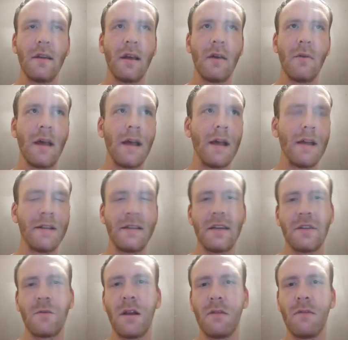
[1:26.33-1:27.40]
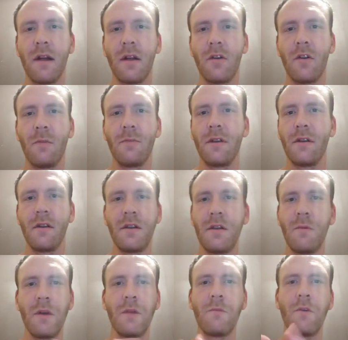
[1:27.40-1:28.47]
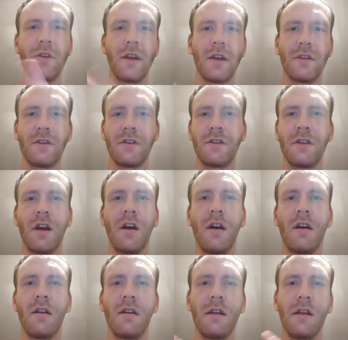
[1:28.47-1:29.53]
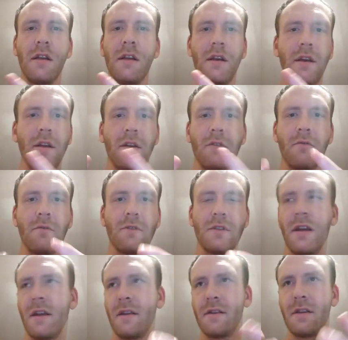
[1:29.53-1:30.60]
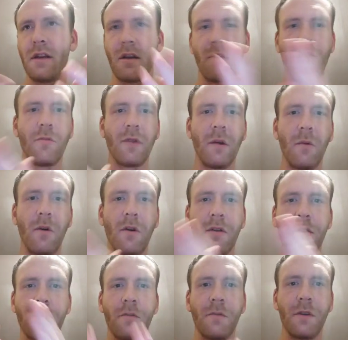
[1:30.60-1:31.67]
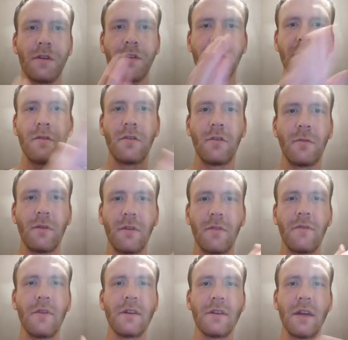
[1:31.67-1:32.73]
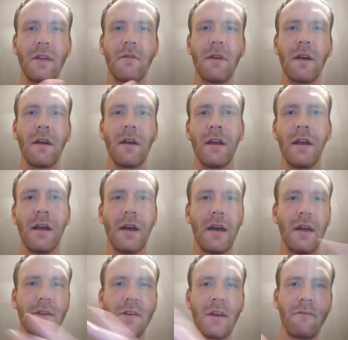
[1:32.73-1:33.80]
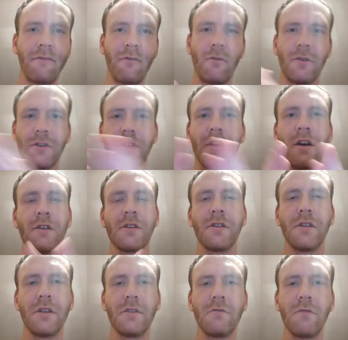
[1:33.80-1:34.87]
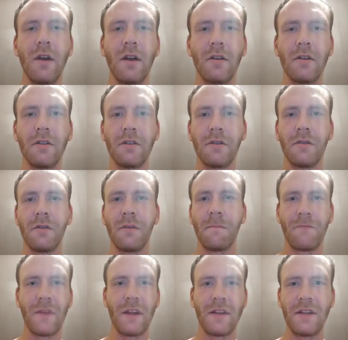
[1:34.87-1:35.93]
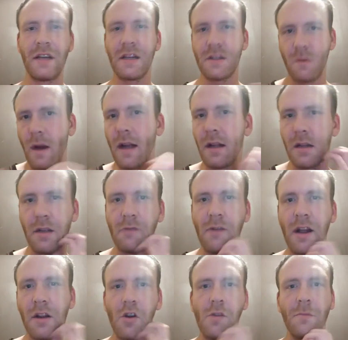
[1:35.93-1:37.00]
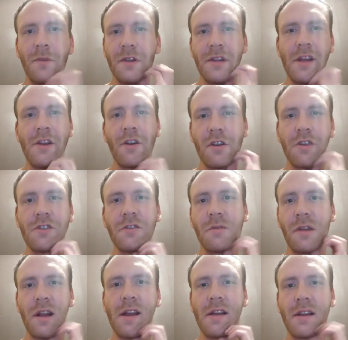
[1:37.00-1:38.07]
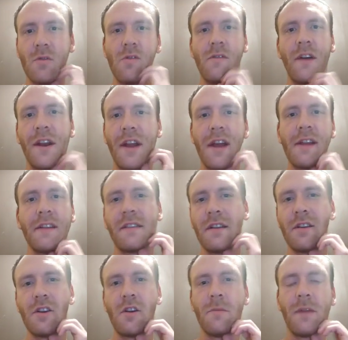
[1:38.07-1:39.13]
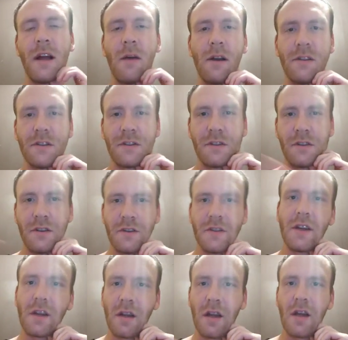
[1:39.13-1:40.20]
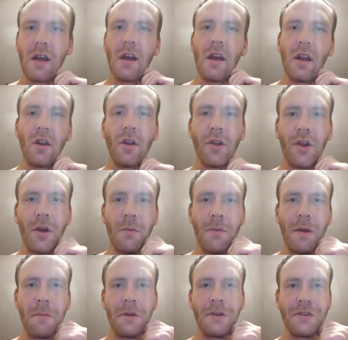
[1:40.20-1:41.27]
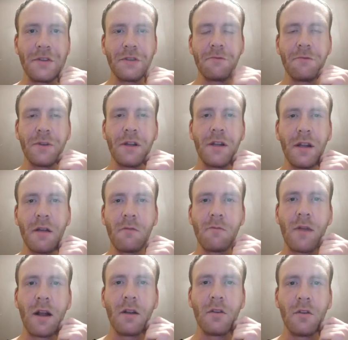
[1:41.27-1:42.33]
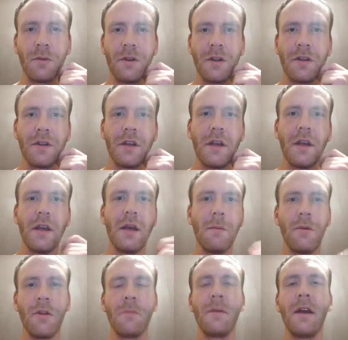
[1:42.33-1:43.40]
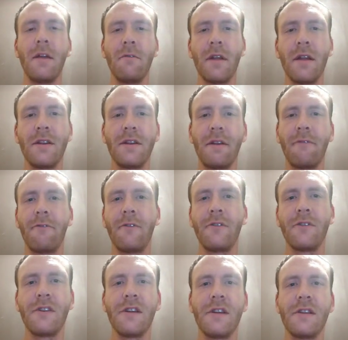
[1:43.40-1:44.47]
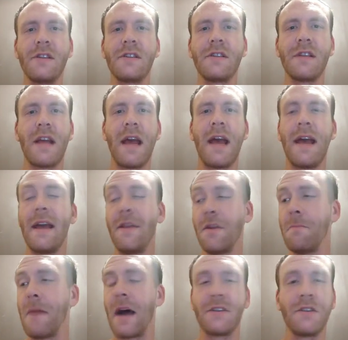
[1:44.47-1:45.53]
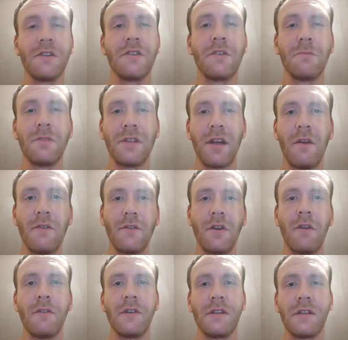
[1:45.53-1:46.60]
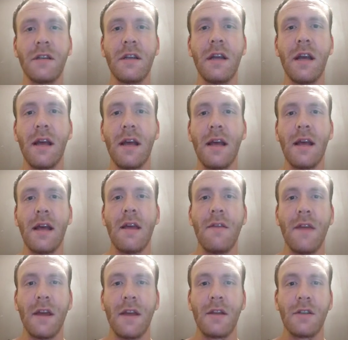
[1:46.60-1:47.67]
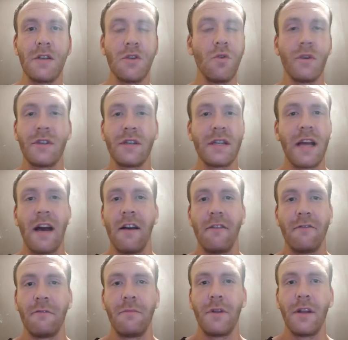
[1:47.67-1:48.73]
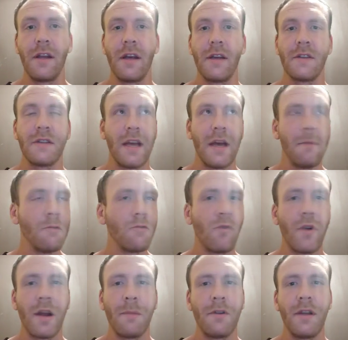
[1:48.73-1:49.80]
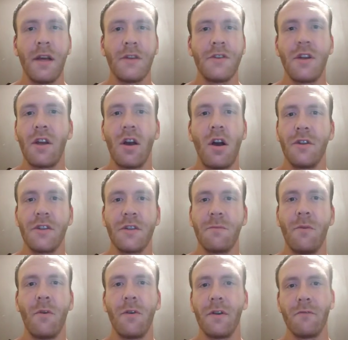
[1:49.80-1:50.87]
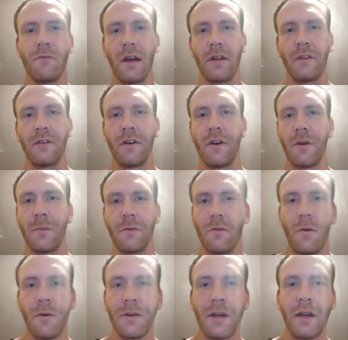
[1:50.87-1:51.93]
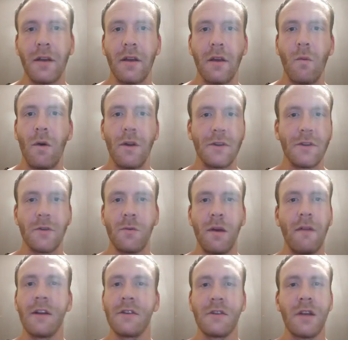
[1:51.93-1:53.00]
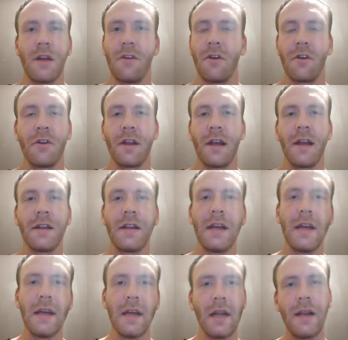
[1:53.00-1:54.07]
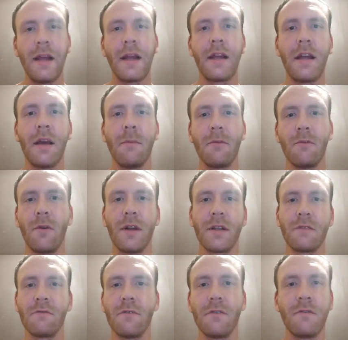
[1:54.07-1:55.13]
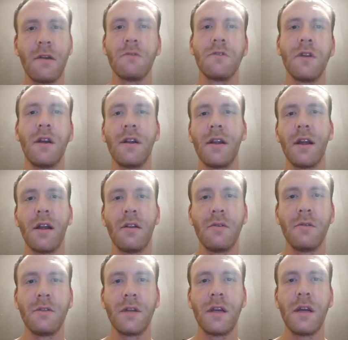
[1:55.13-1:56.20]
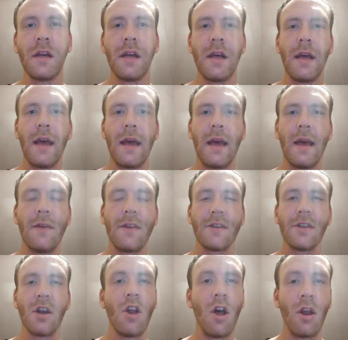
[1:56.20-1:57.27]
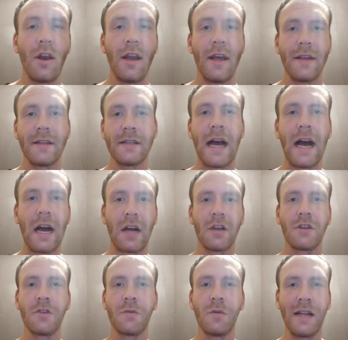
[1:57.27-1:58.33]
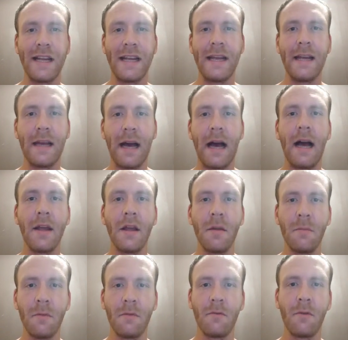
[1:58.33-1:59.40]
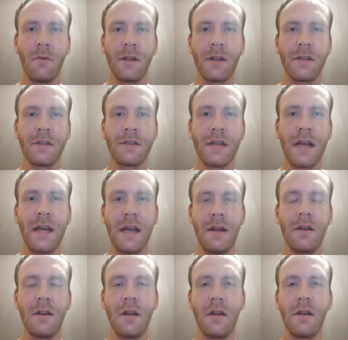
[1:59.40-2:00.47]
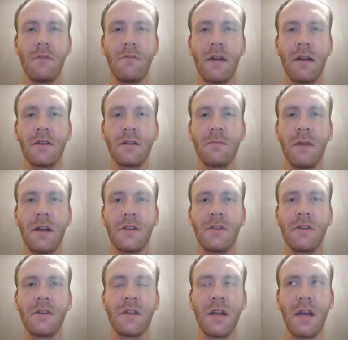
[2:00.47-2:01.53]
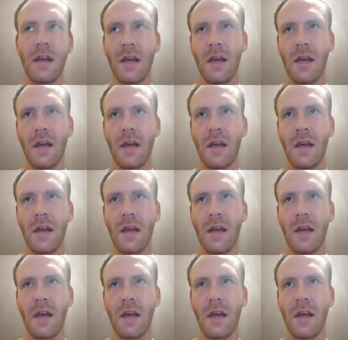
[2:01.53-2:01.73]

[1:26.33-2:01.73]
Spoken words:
Now, it takes a while to rank up. You win one, you get a star, and it goes like, say, Cobra 1, Cobra 2, Cobra 3, etc. And you get 4 stars in each rank. So it takes a while to rank up, and you're not going to do it like overnight in a couple hours. It's going to take a lot of commitment to really rank up in it. But the main difference is in the matches themselves. Obviously, there's no Scav players, Marauder players. You can't spawn in ranked on a Marauder whatsoever, so you're not going to get late game Marauders running around trying to get loot. There's a lot less actual AI Marauders in ranked matches.